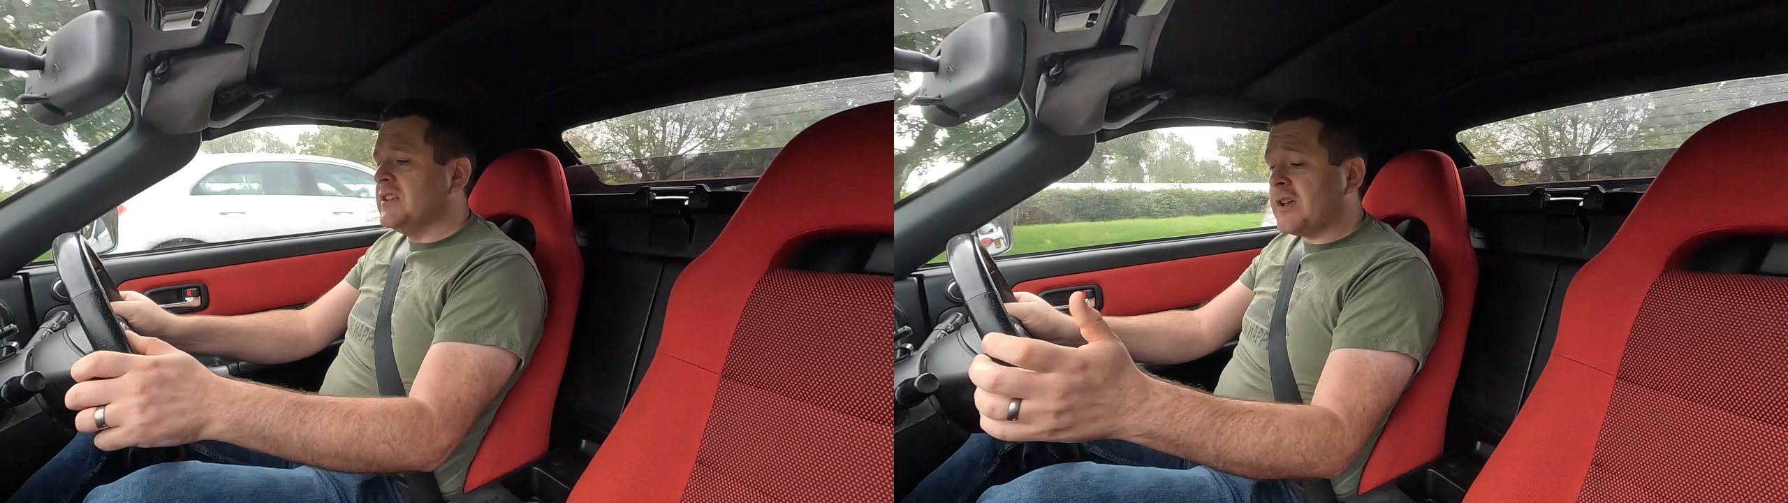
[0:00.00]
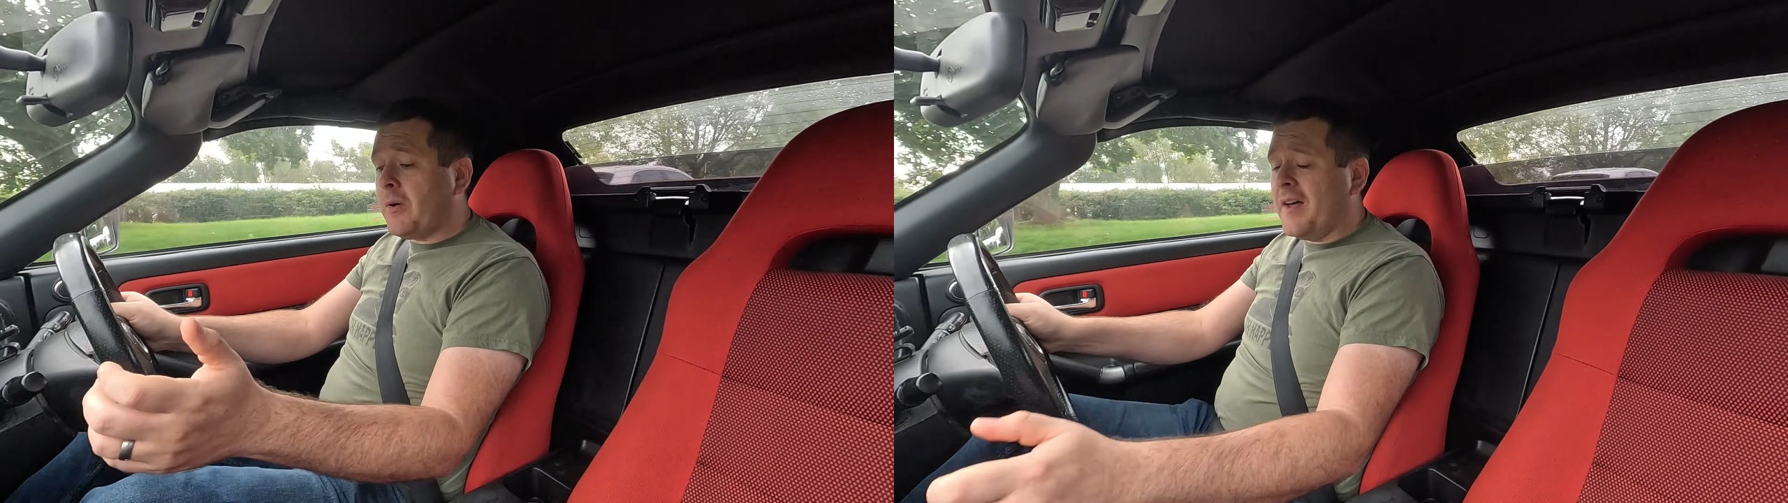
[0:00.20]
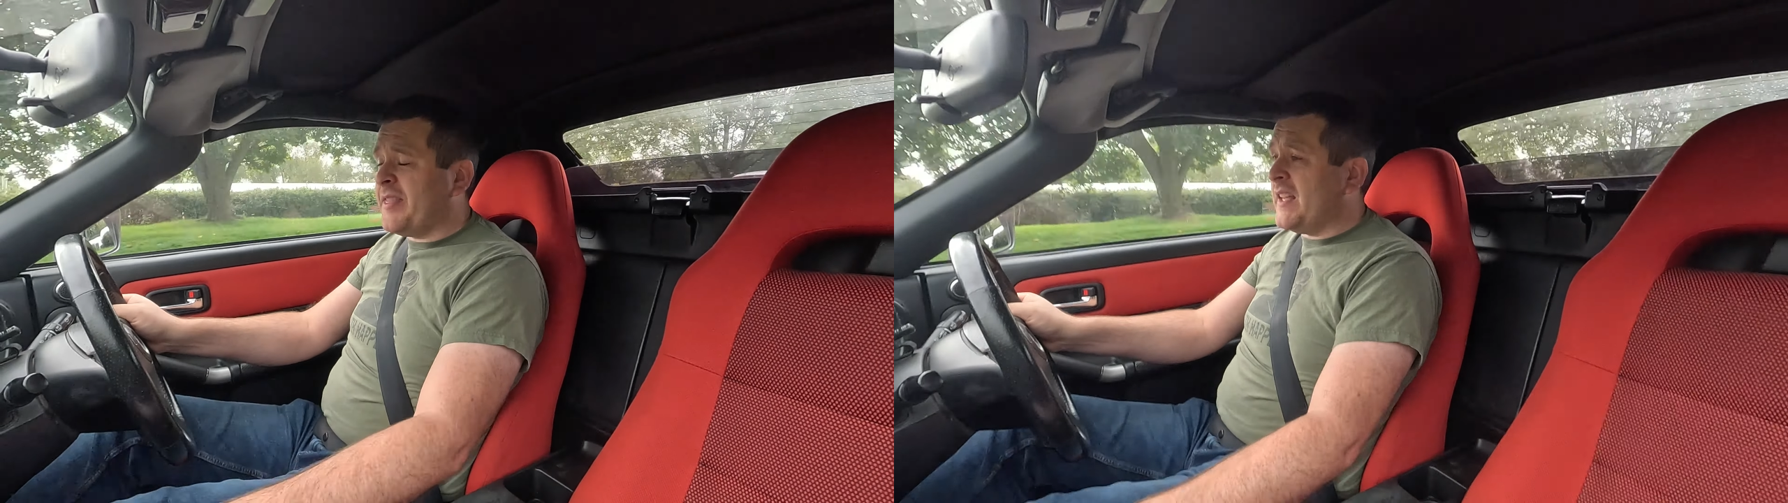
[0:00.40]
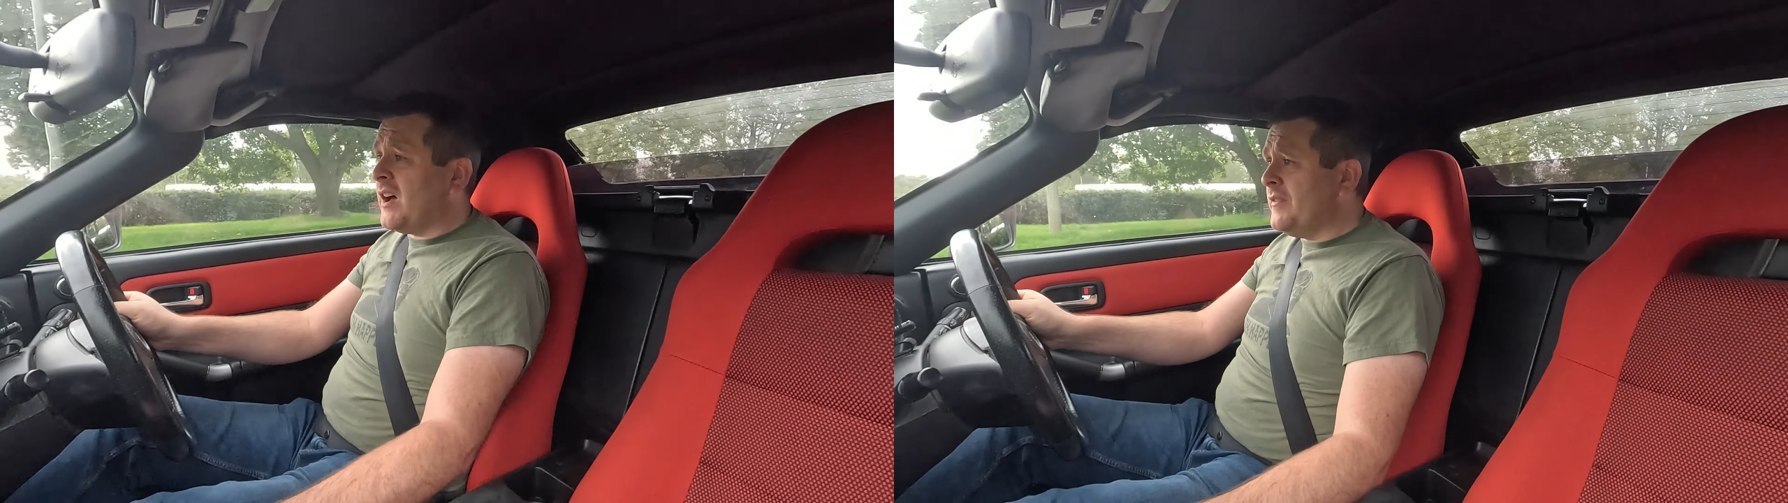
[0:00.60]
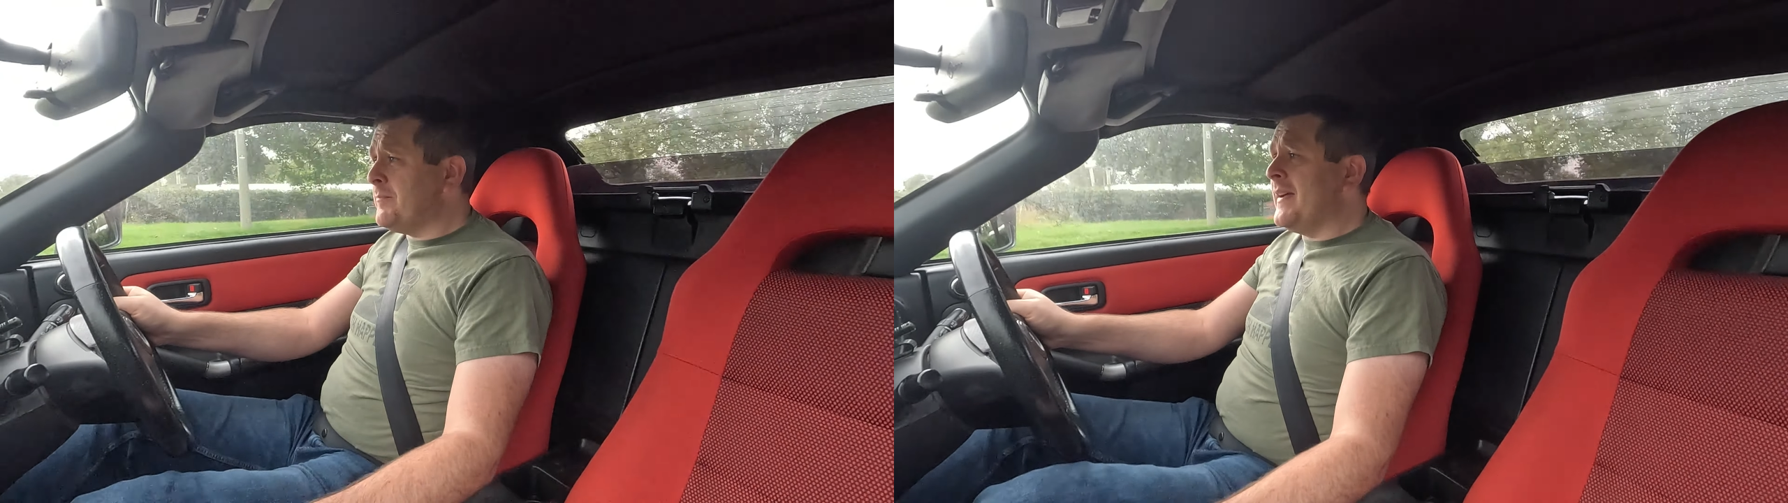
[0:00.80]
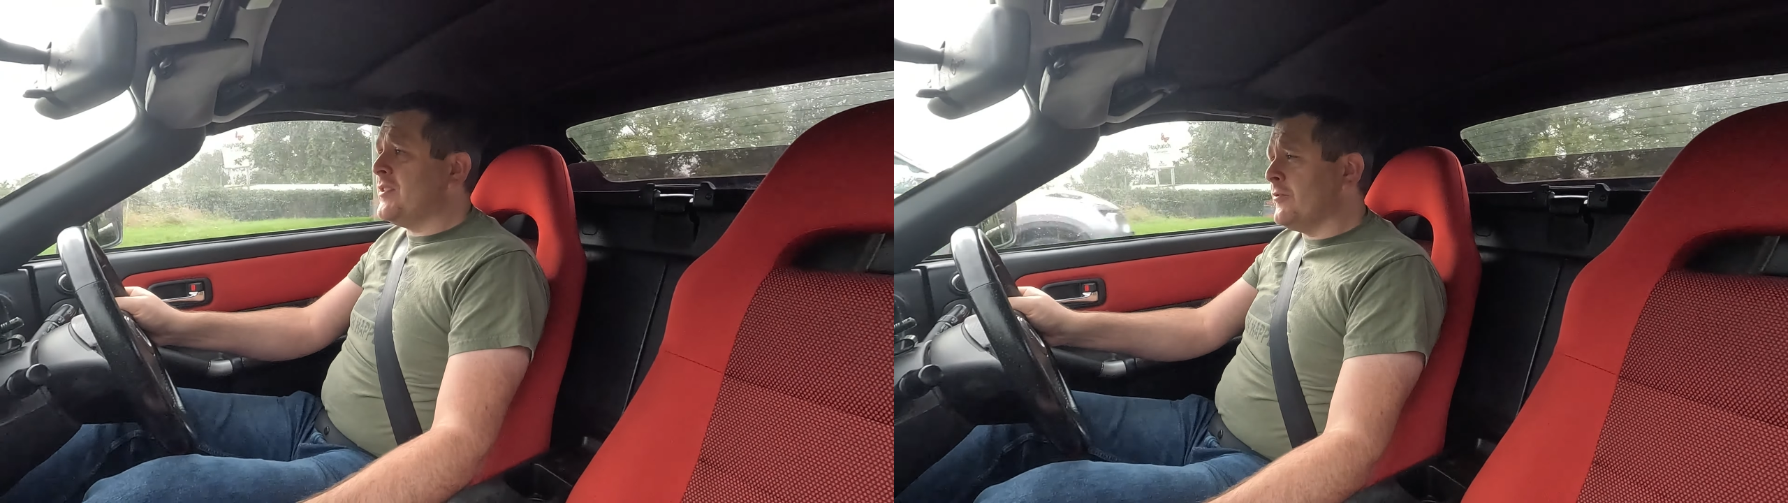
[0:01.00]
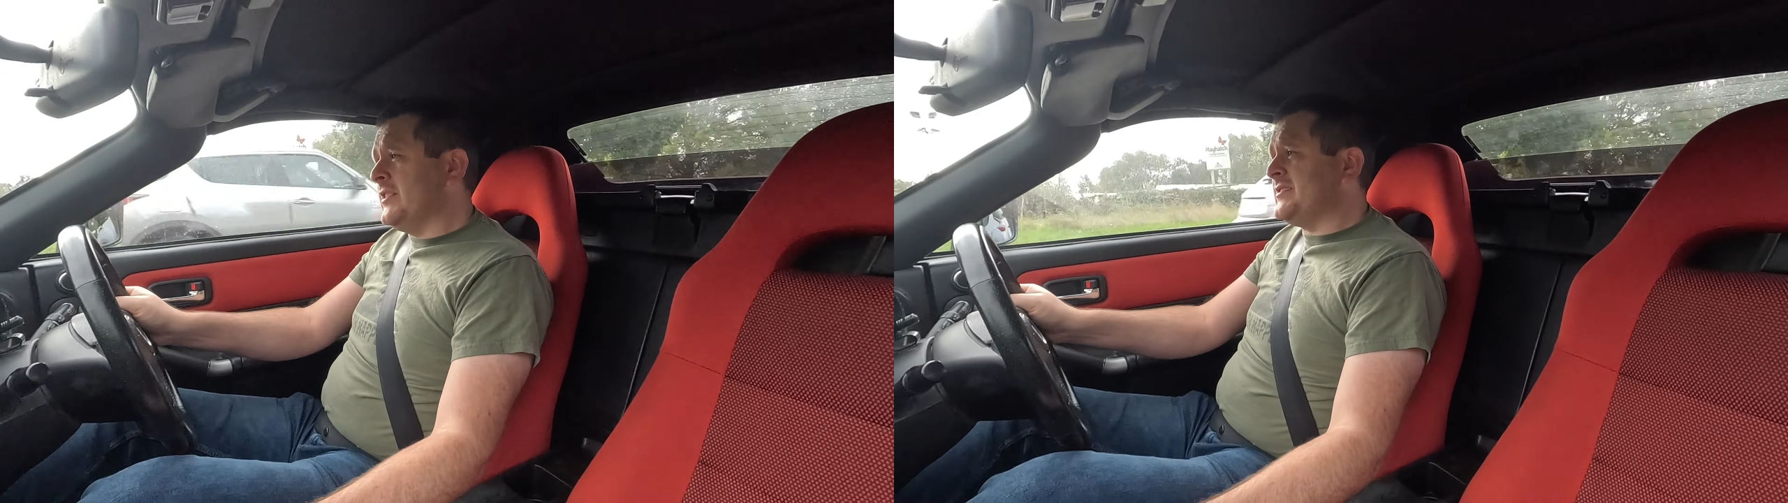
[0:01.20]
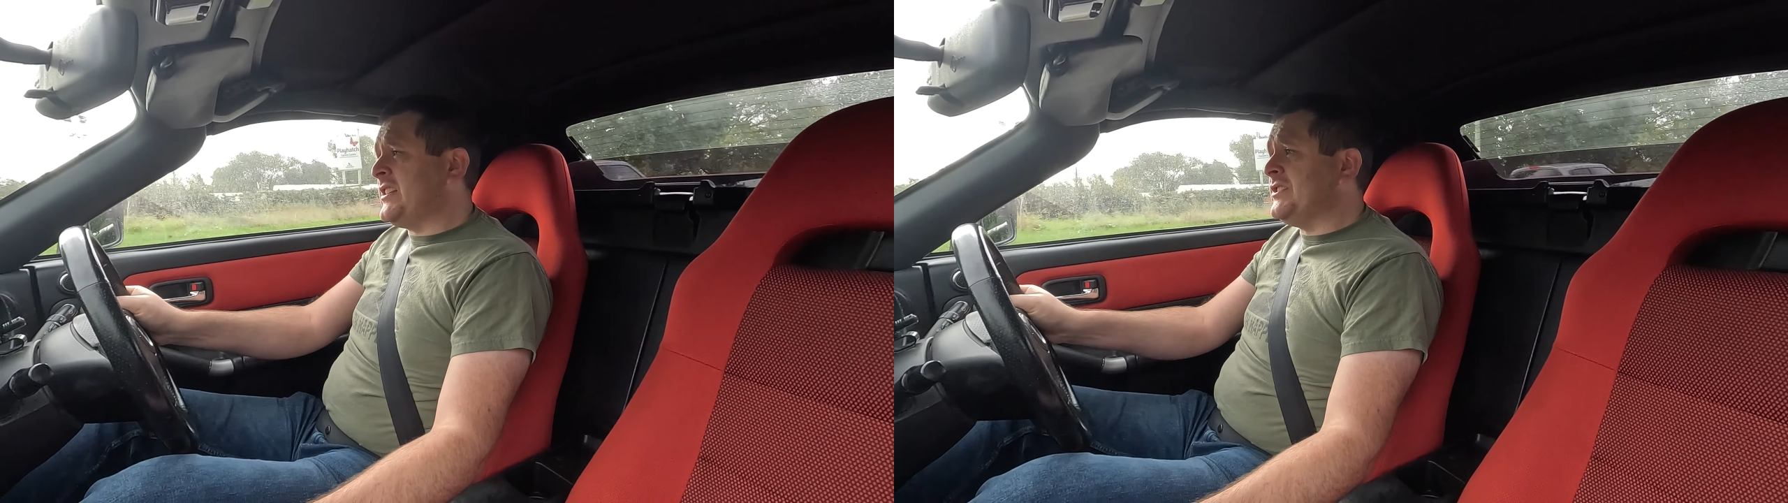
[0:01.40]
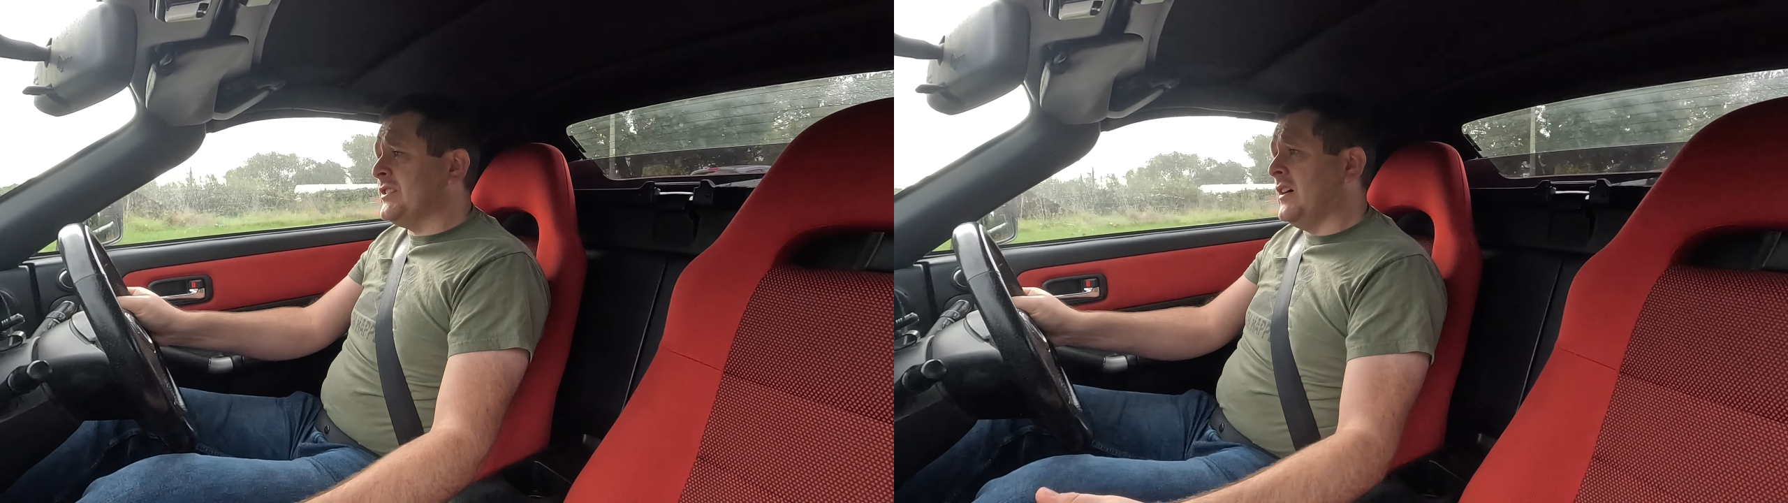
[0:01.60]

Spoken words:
So I think I've made the right decision.